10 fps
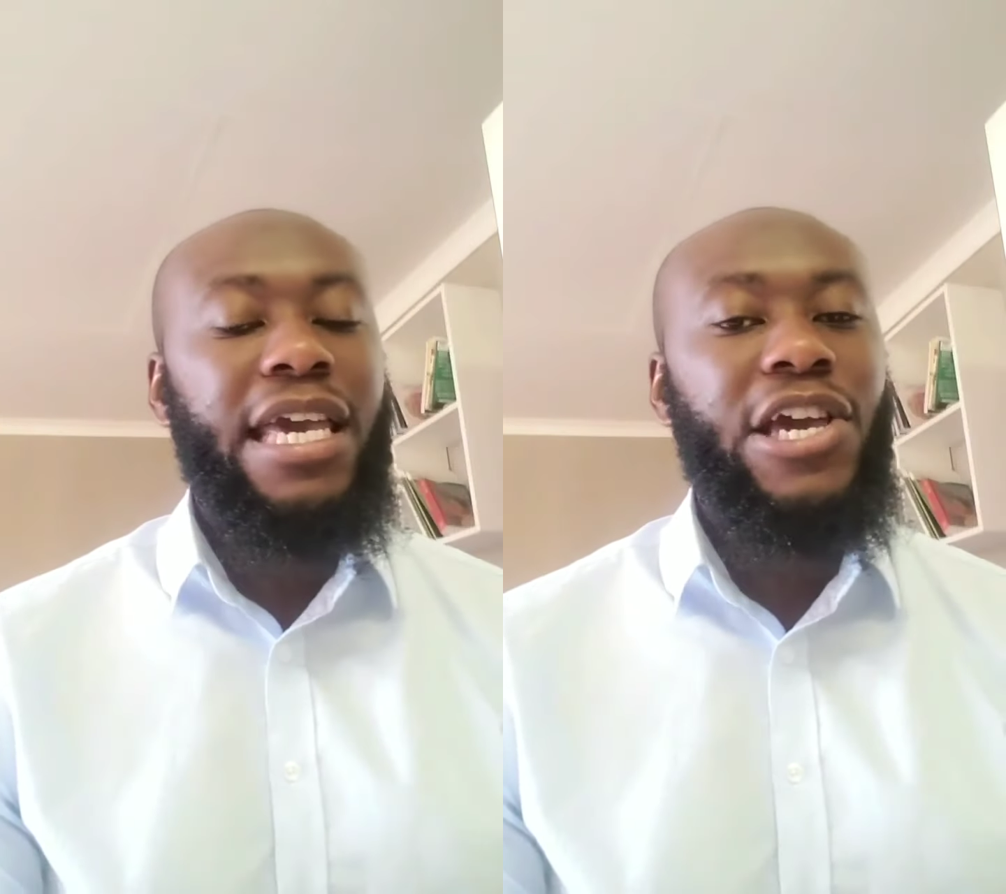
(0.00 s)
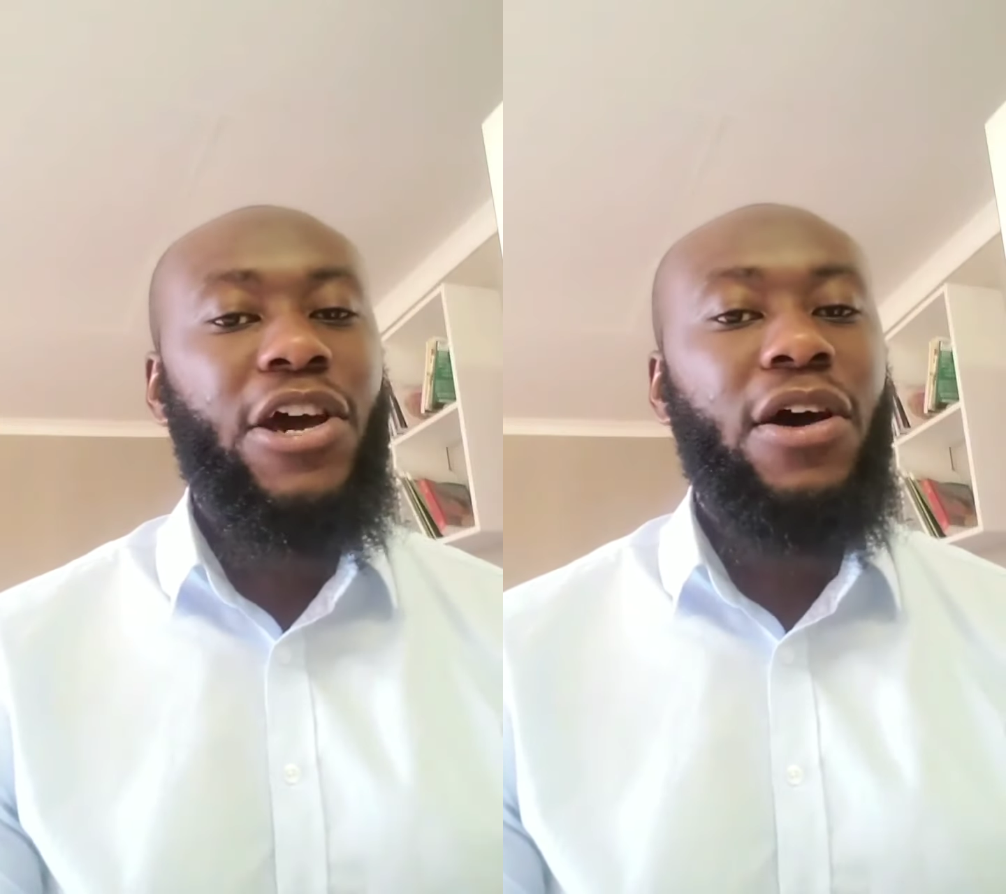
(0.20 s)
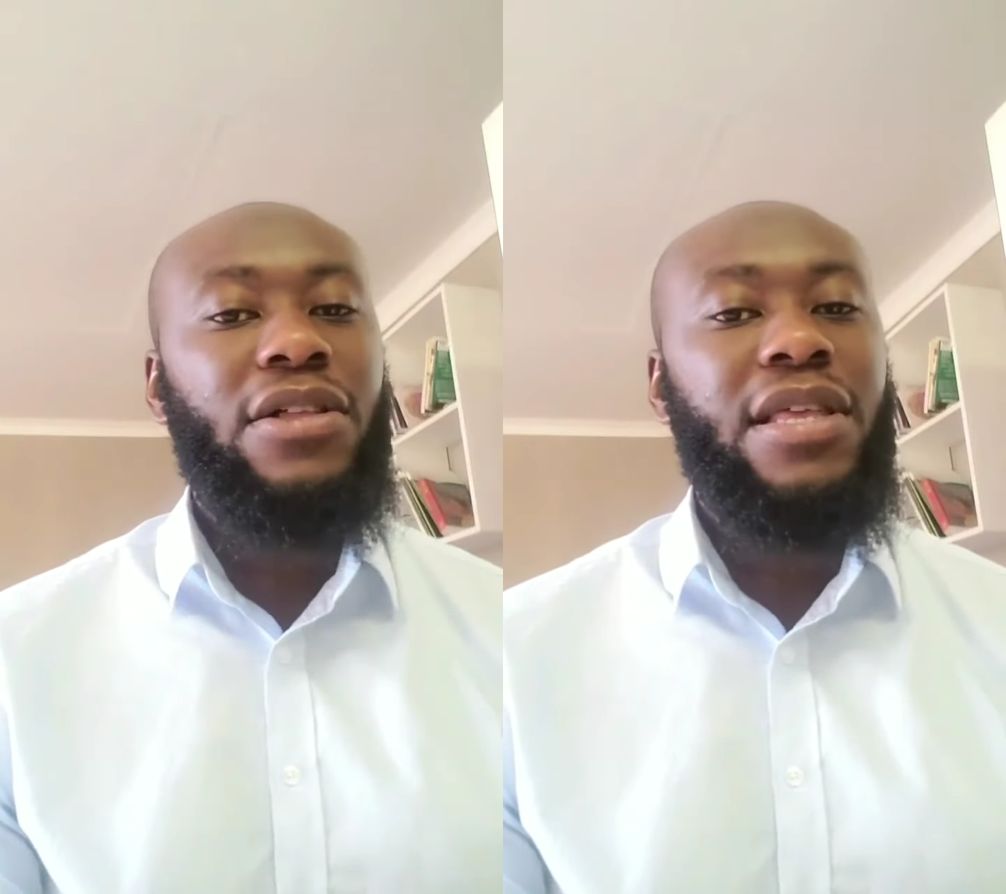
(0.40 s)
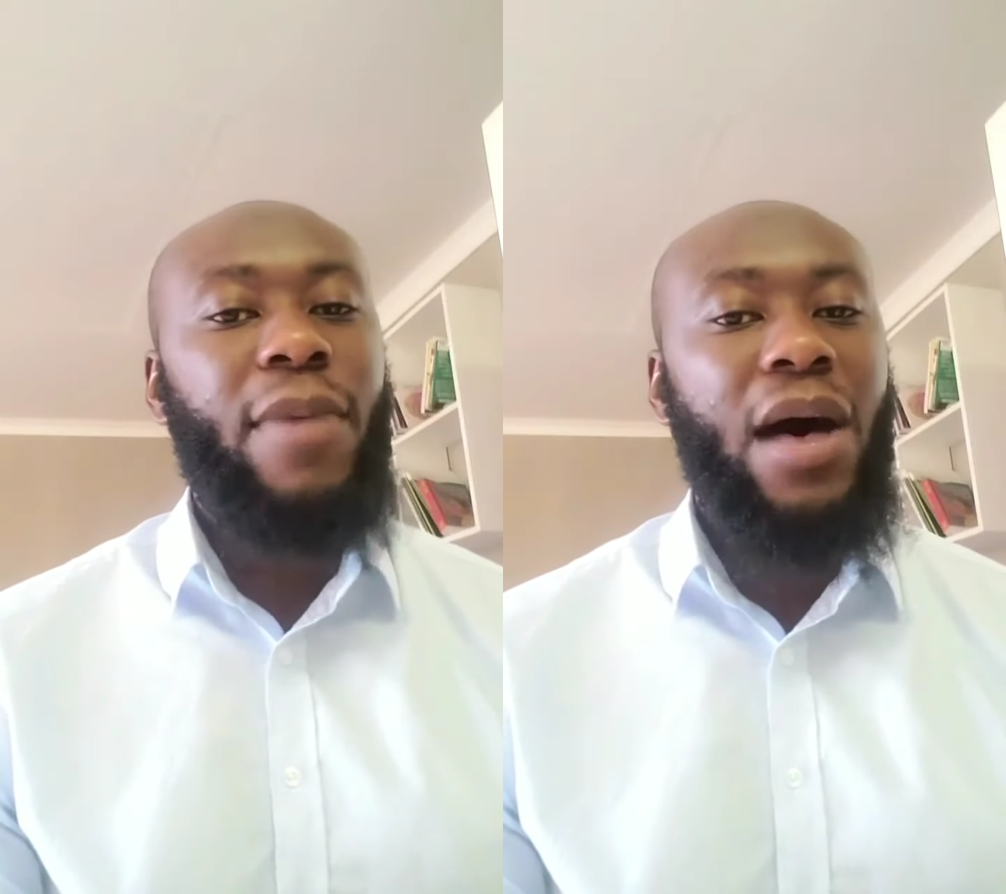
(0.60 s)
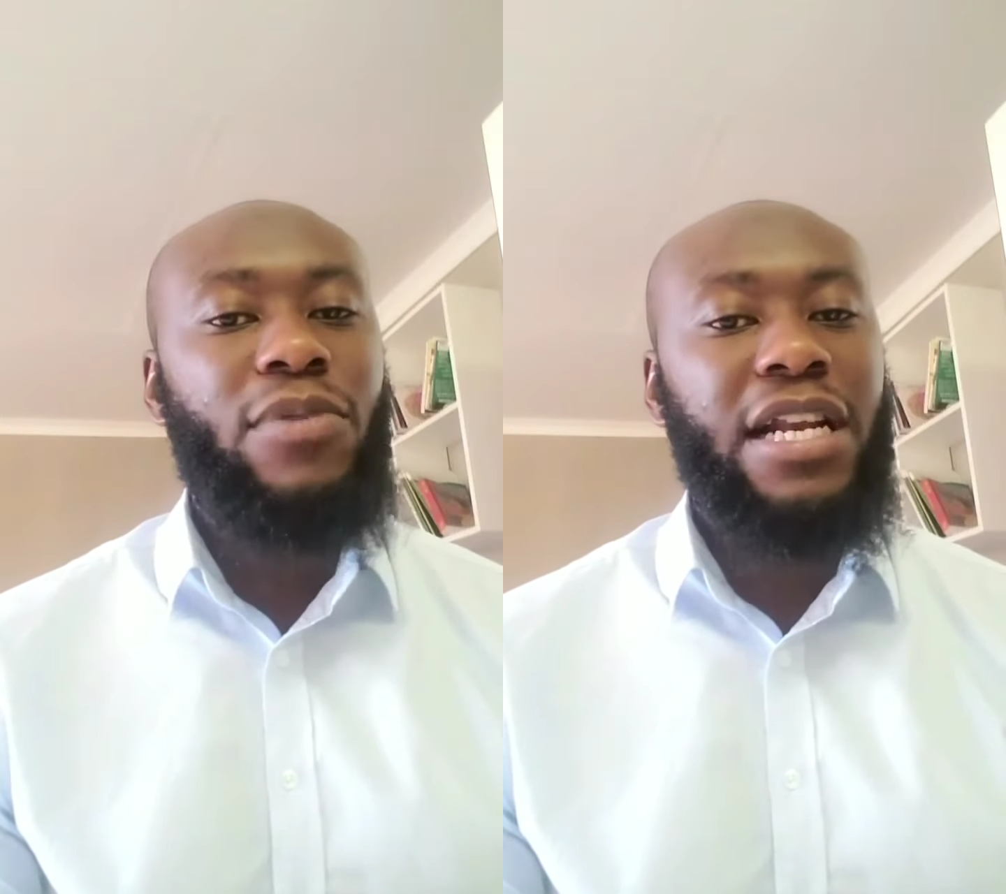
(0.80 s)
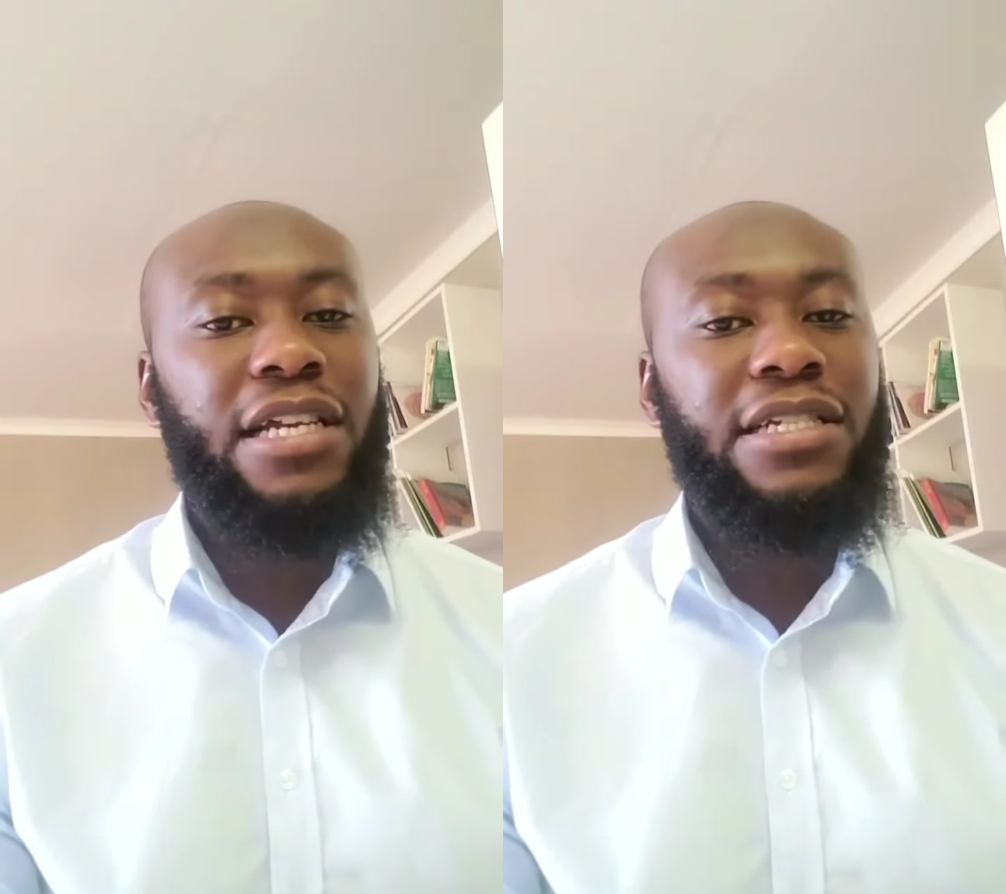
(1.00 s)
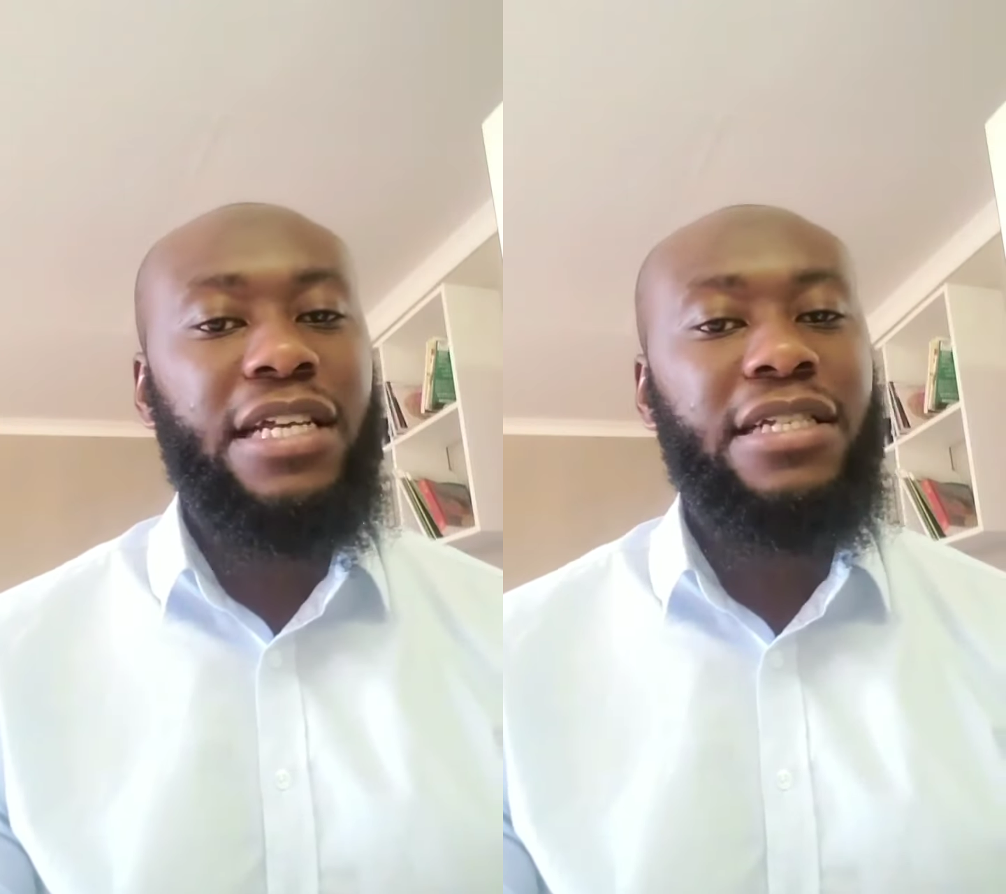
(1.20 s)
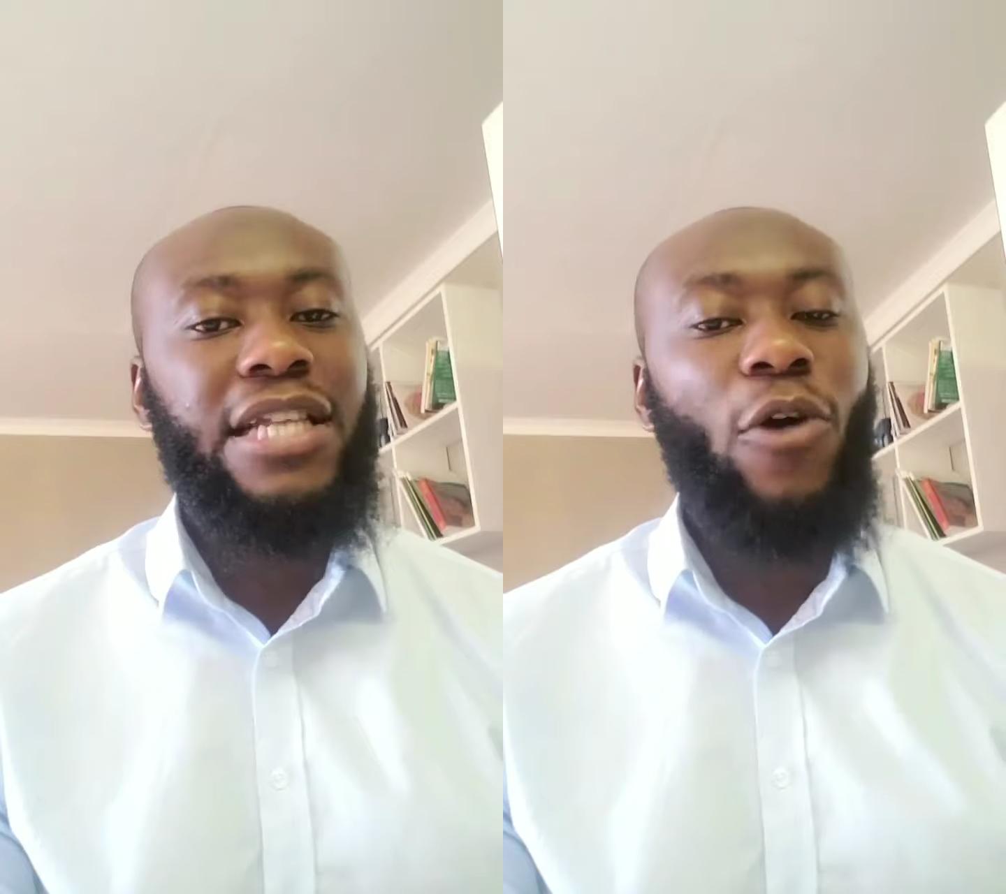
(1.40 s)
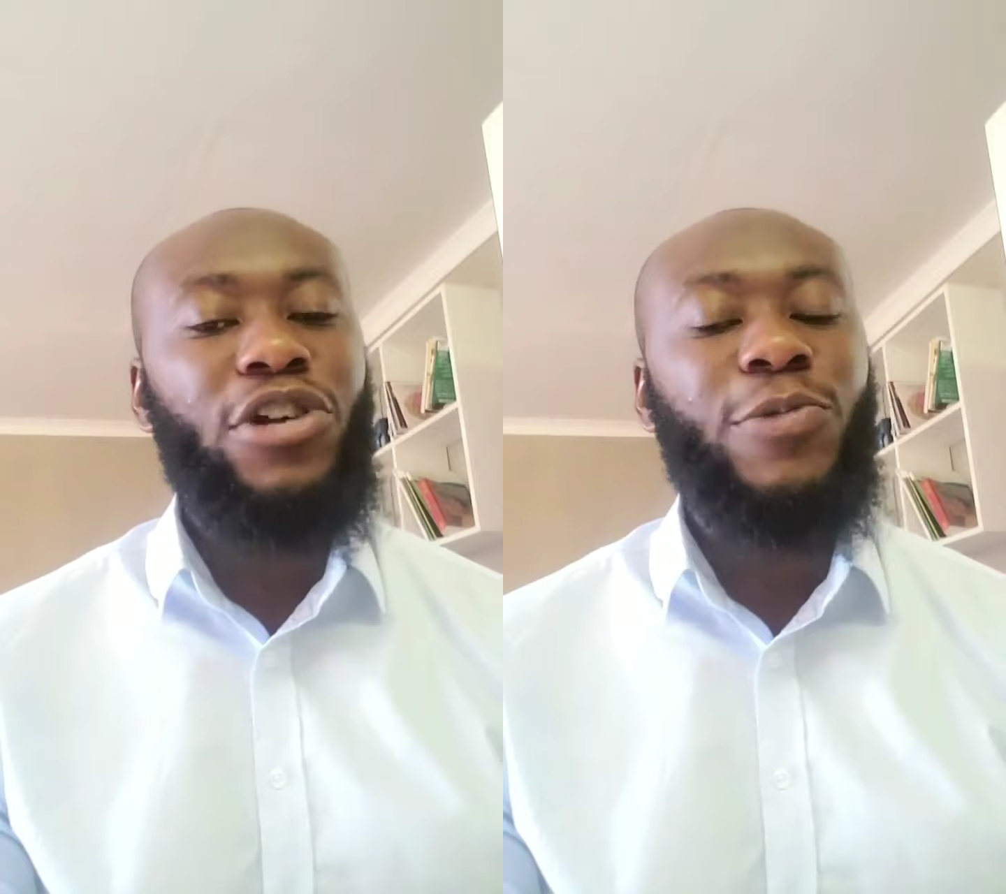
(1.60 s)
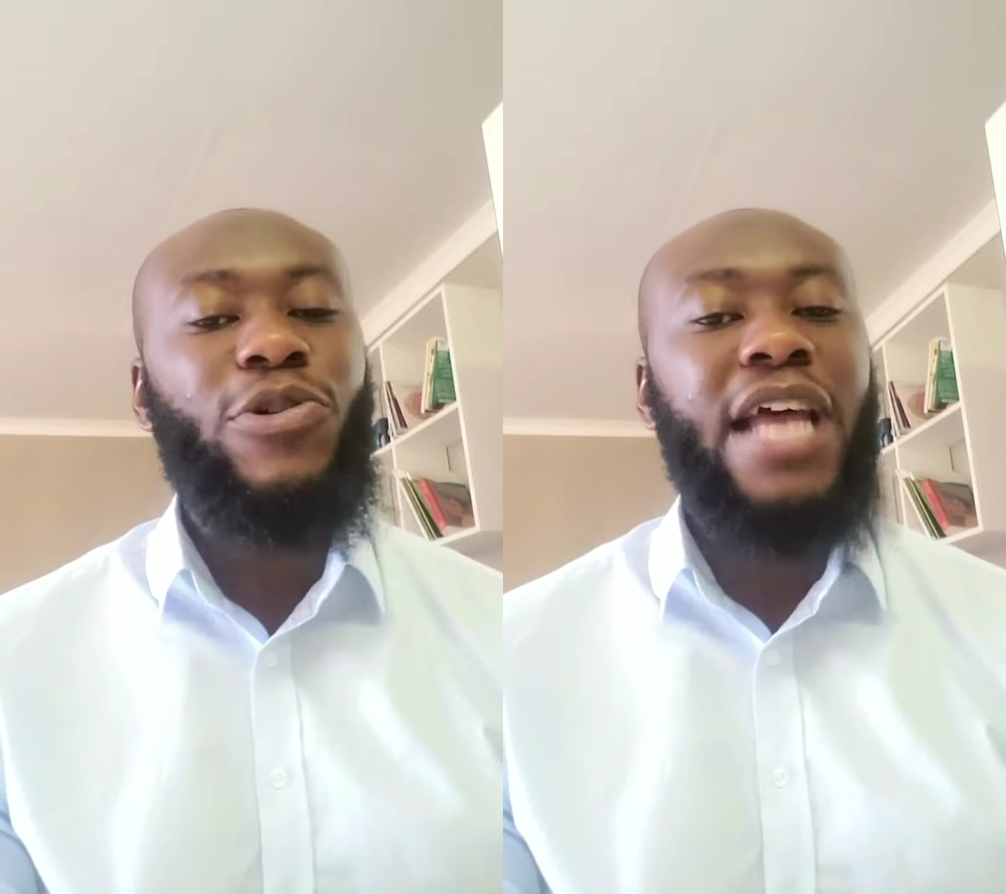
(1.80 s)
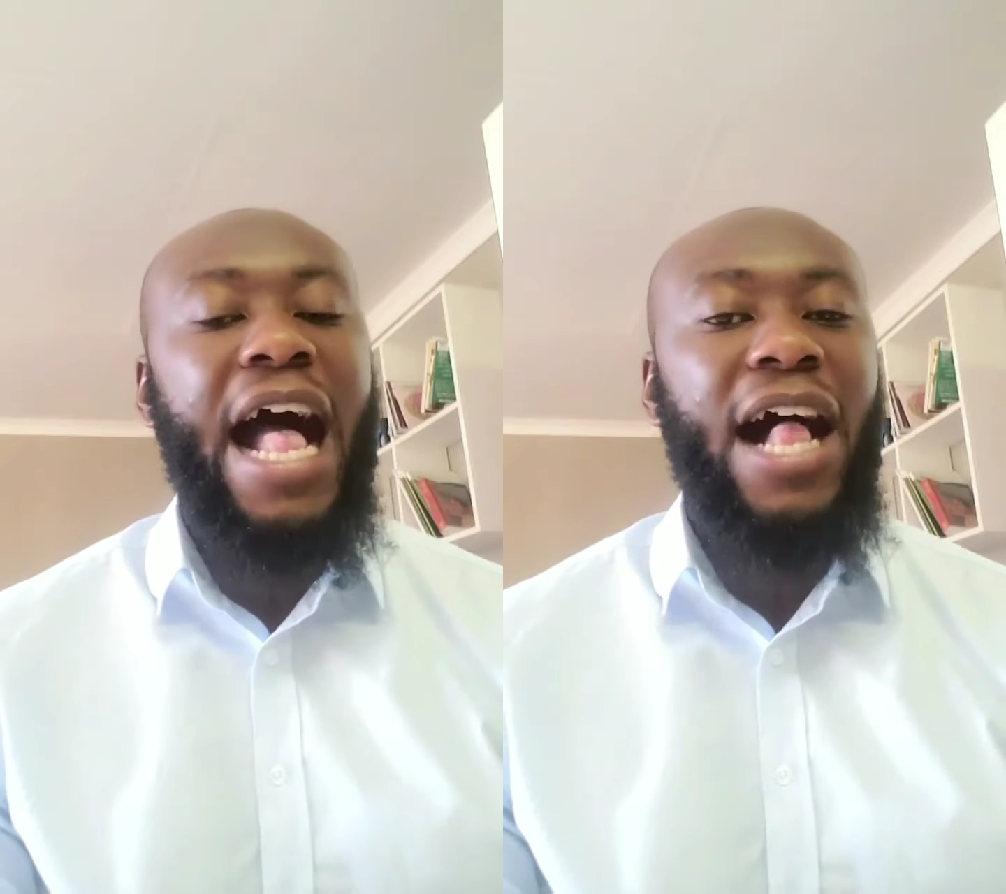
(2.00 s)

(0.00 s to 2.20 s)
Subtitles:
Here, the Bible says that the Holy Spirit